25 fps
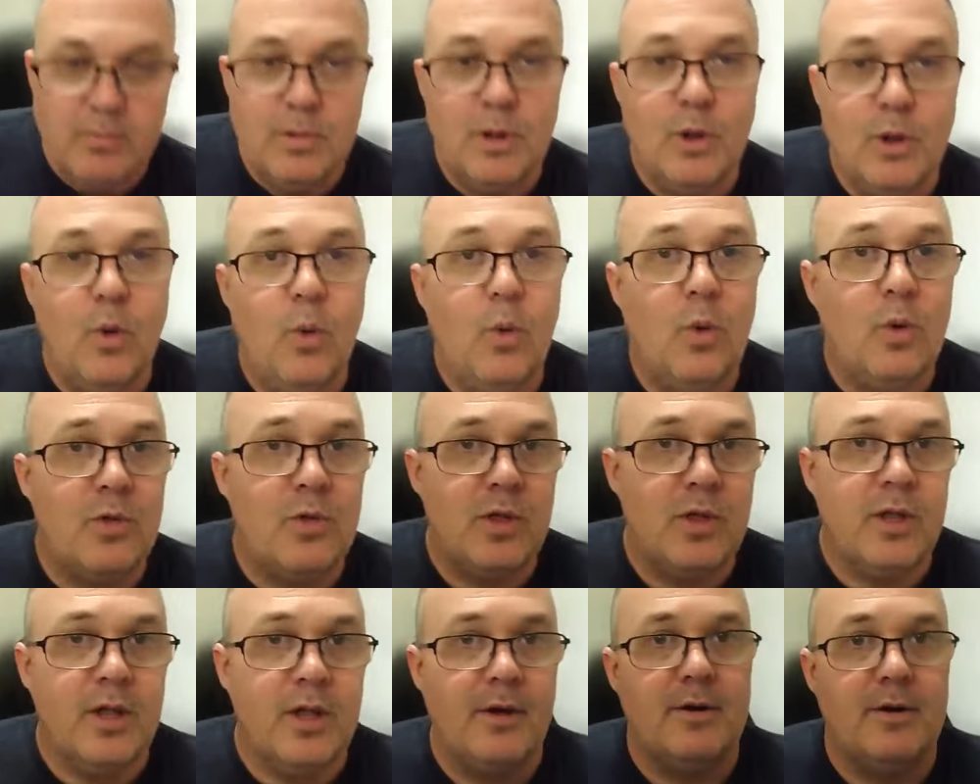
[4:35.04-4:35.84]
some
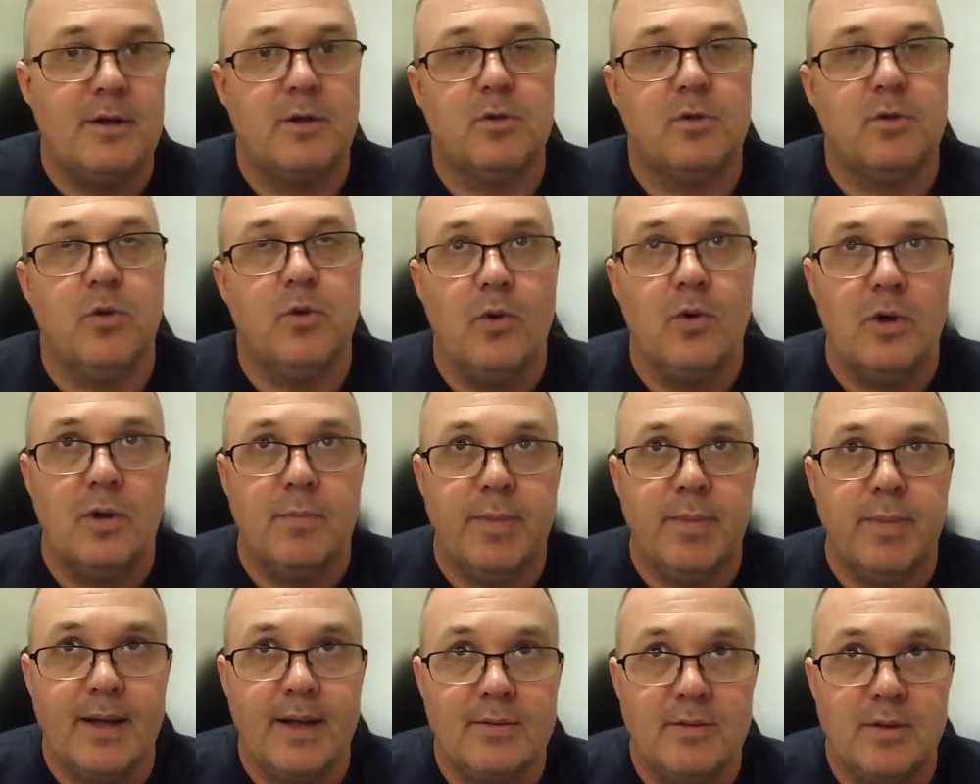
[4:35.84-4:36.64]
laws that I'm going to talk
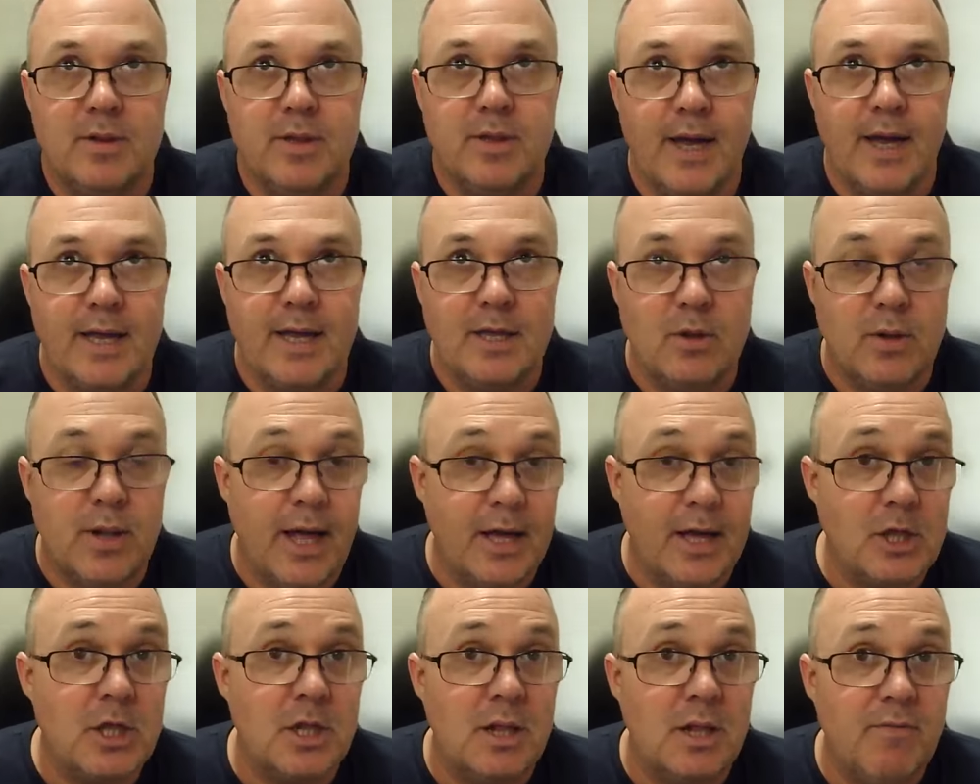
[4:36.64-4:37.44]
about today. You'll
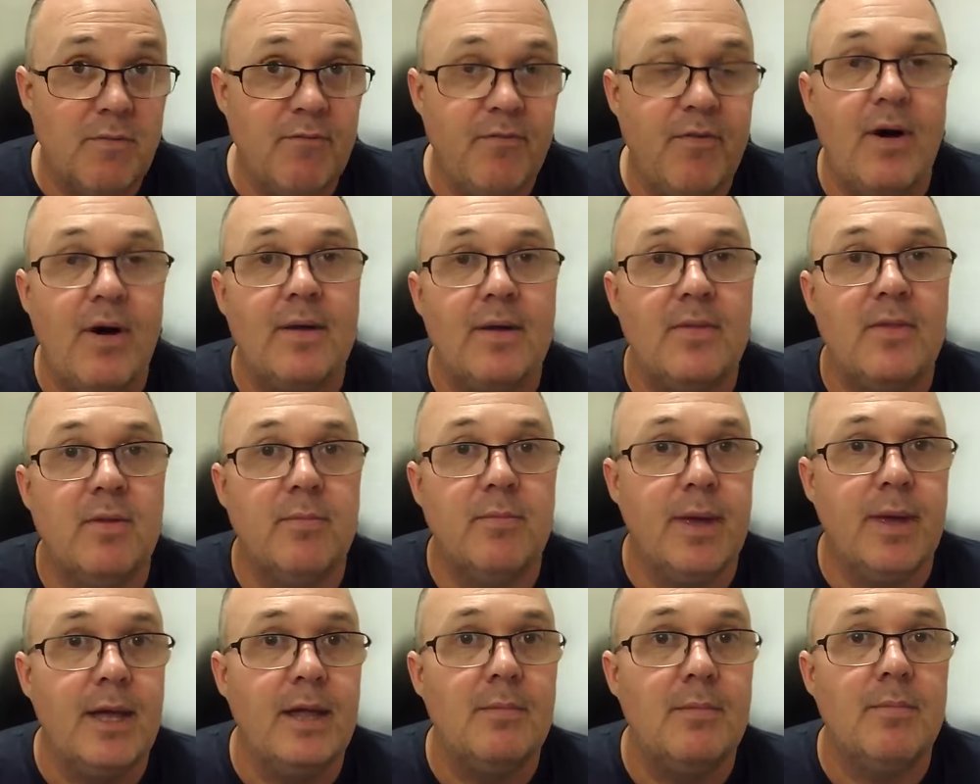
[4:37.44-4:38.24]
actually find
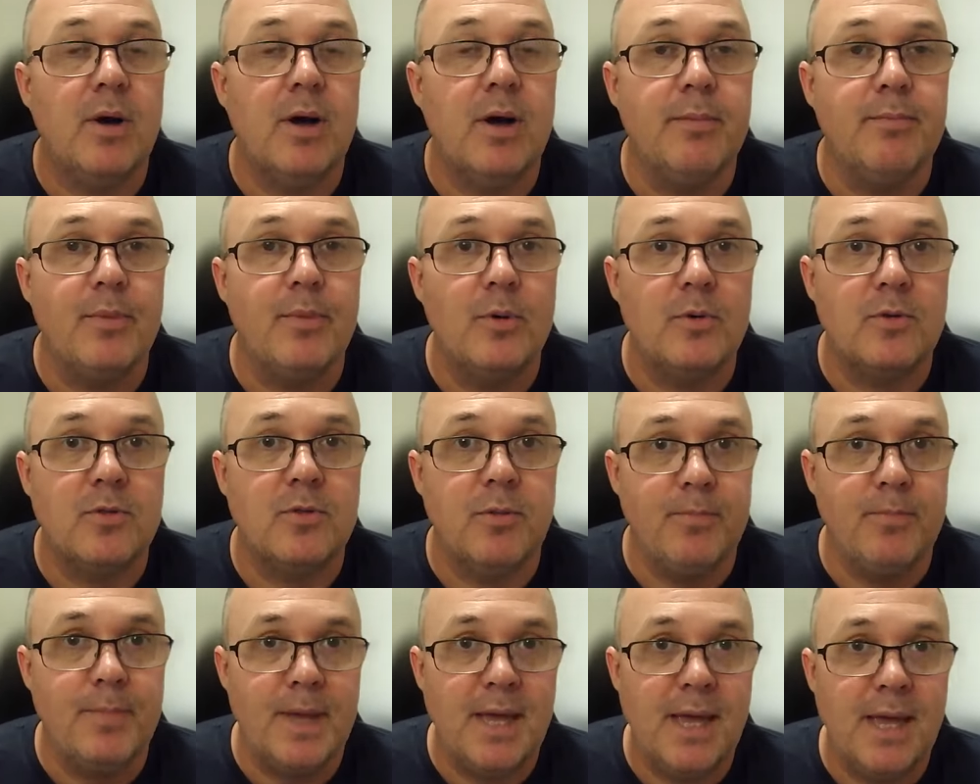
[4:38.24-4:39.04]
them in my book,
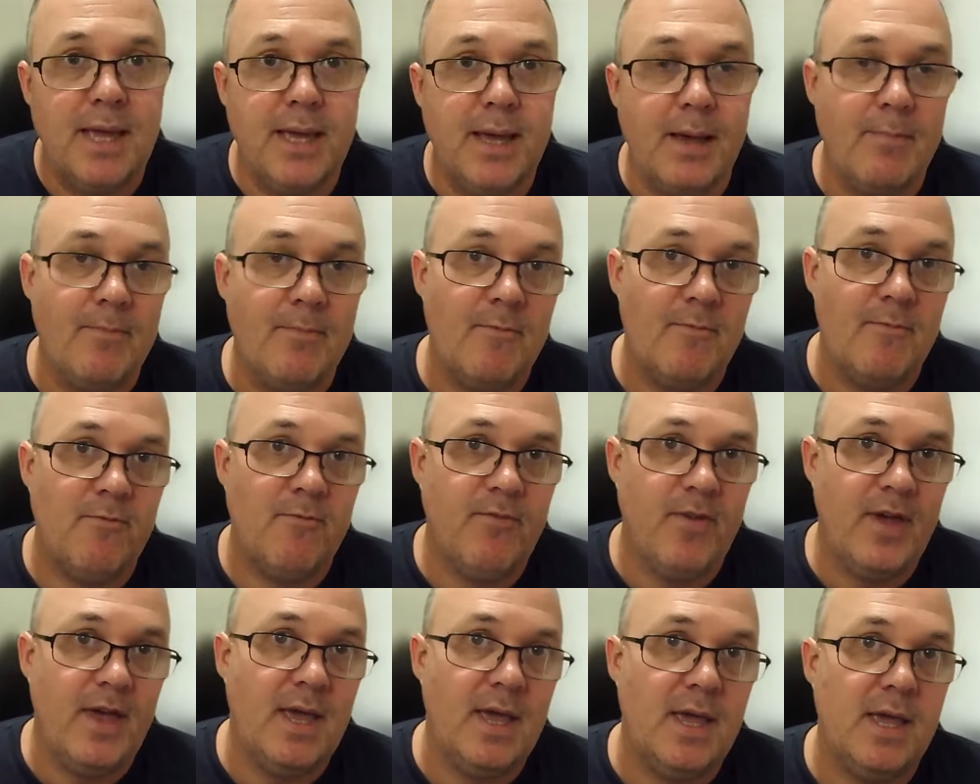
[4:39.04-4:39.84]
The PM
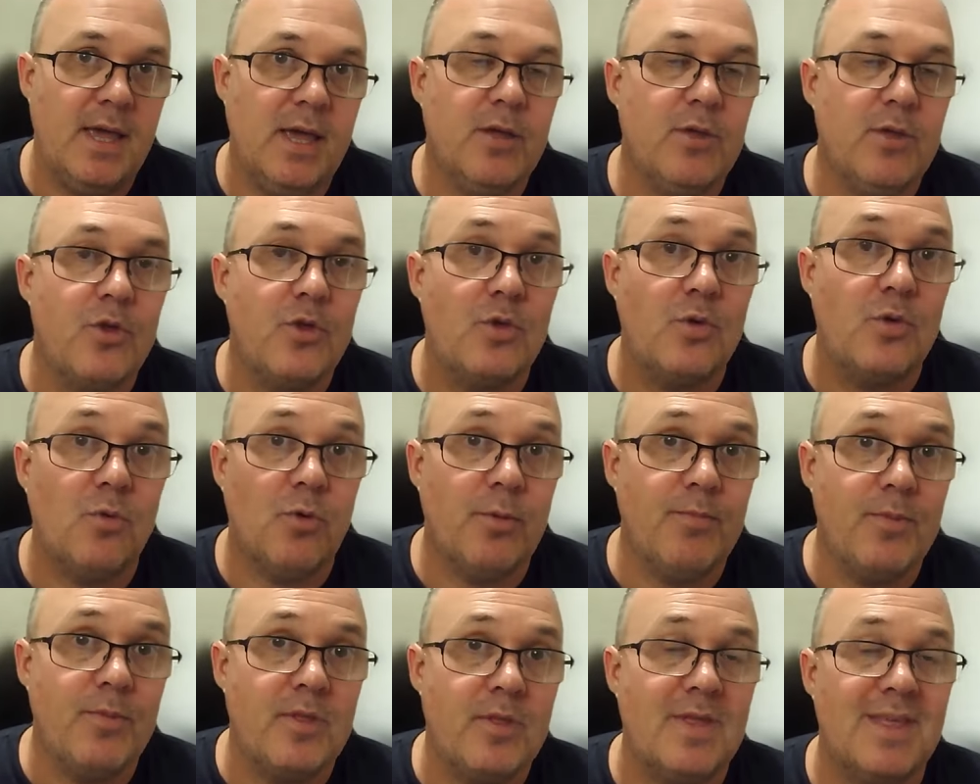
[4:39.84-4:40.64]
Fee
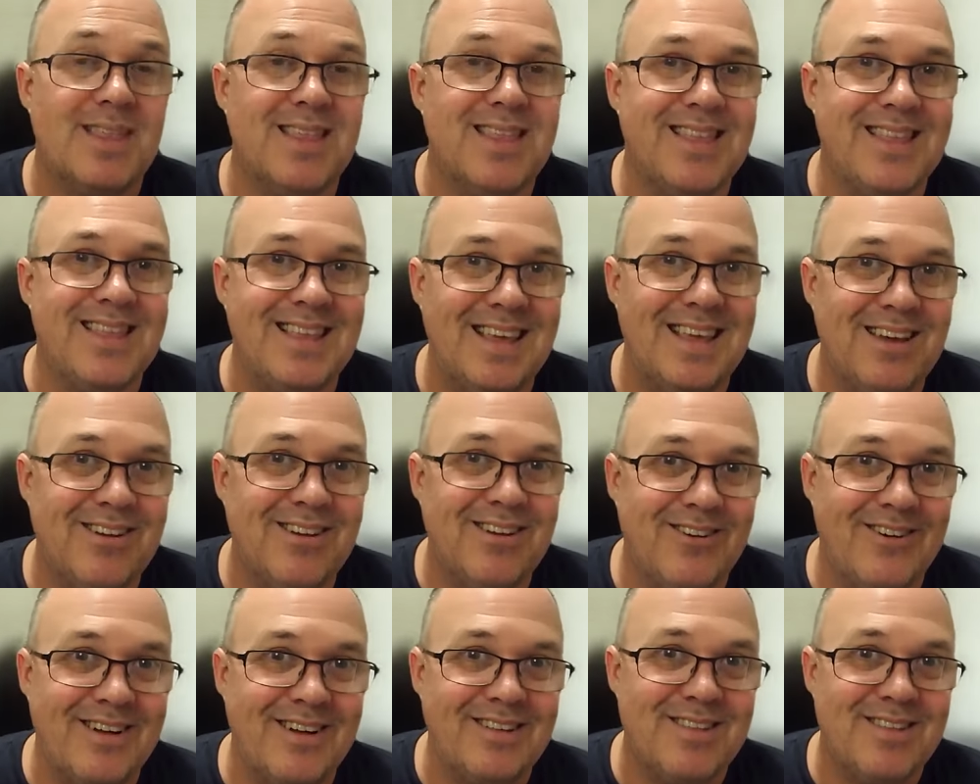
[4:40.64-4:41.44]
Scripts
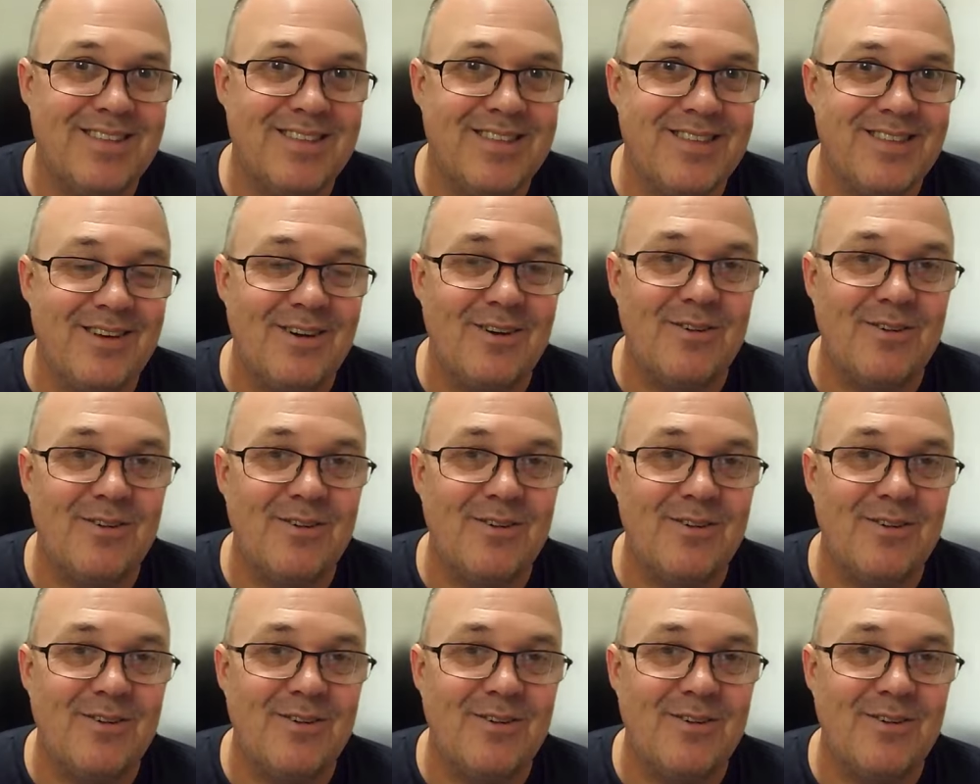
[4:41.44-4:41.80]
Secrets.